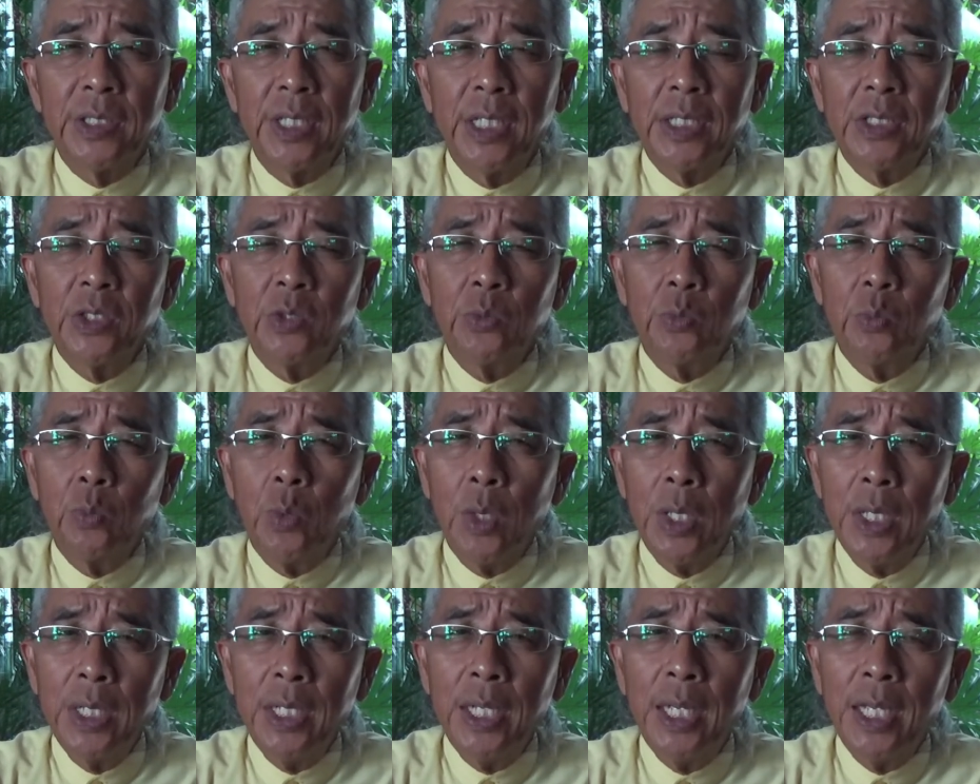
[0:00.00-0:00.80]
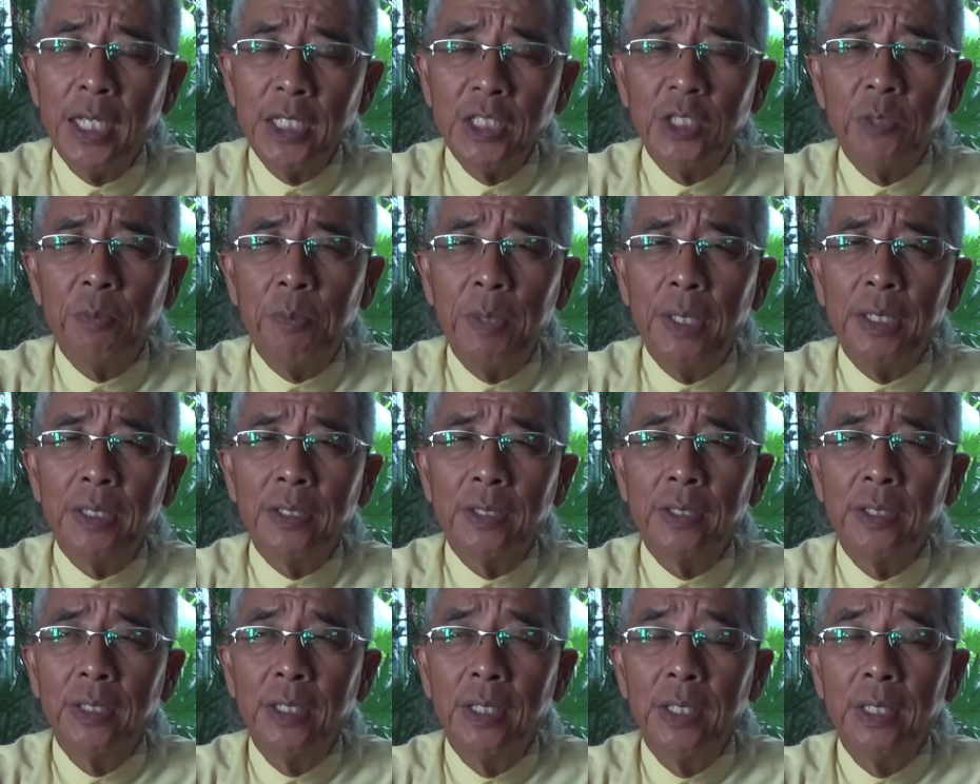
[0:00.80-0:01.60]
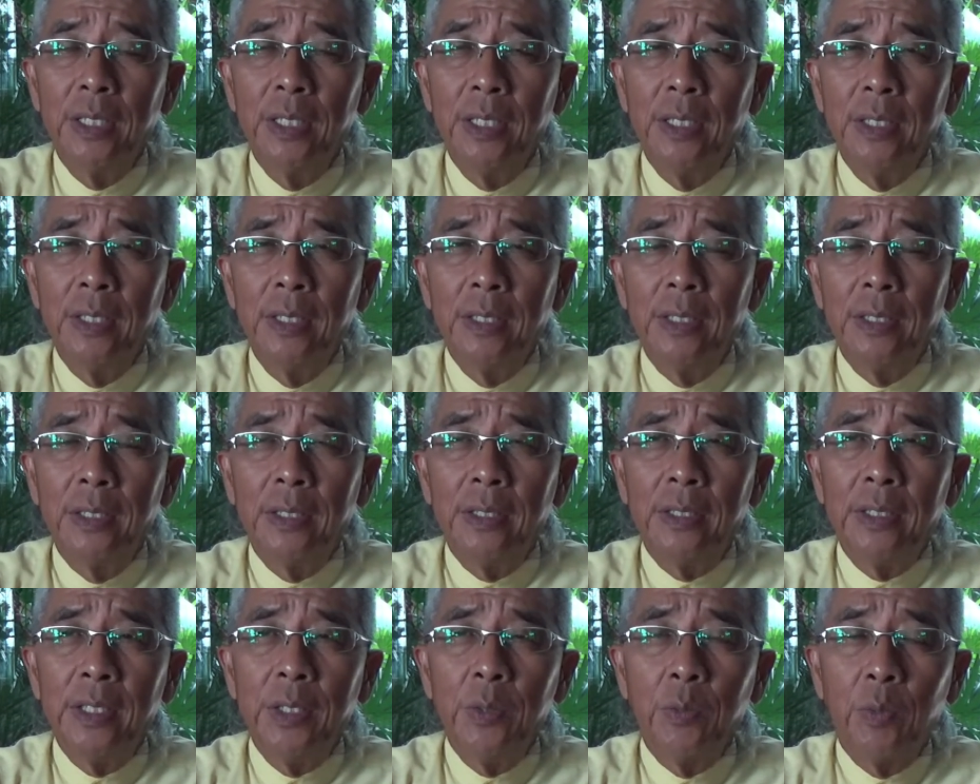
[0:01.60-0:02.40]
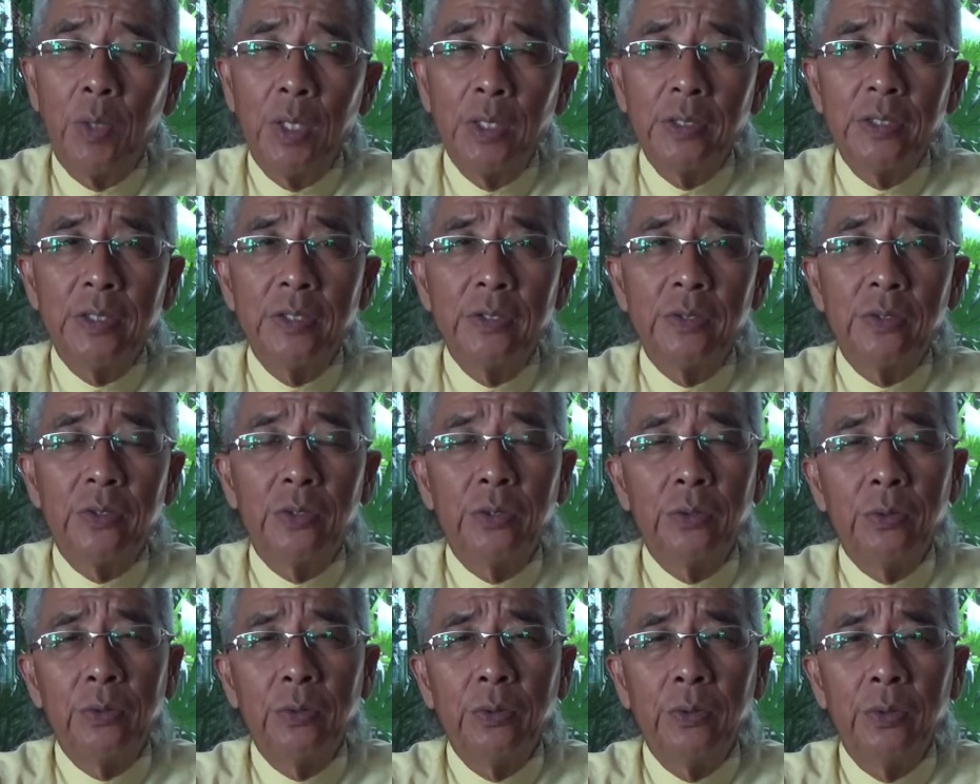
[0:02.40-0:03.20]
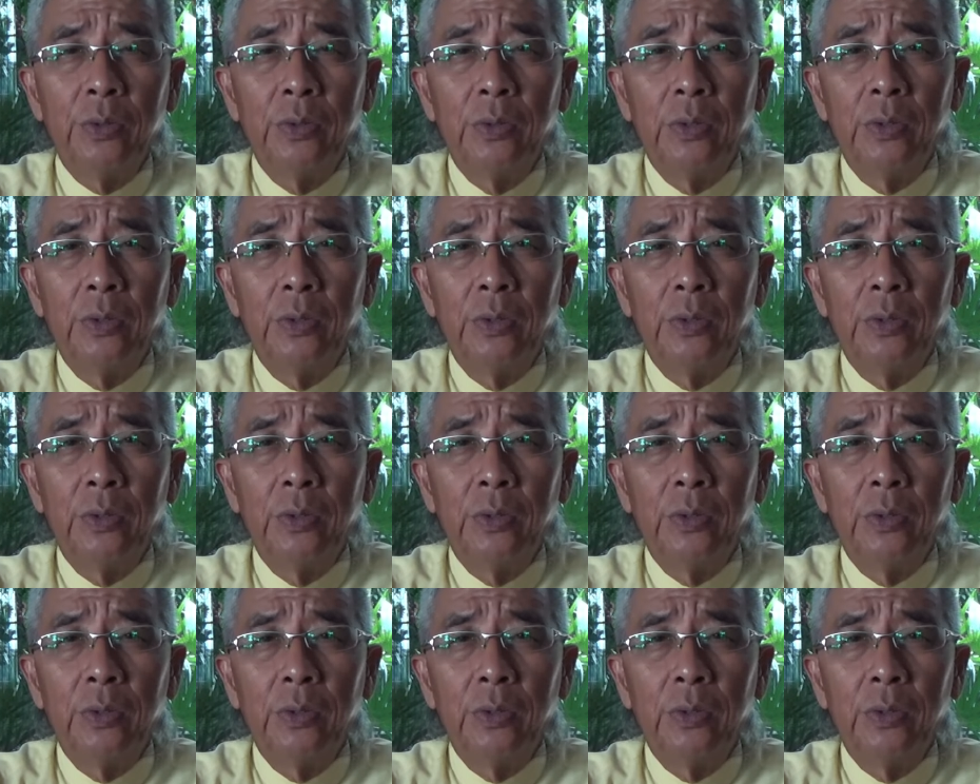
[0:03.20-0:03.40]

That's one aspect he wanted to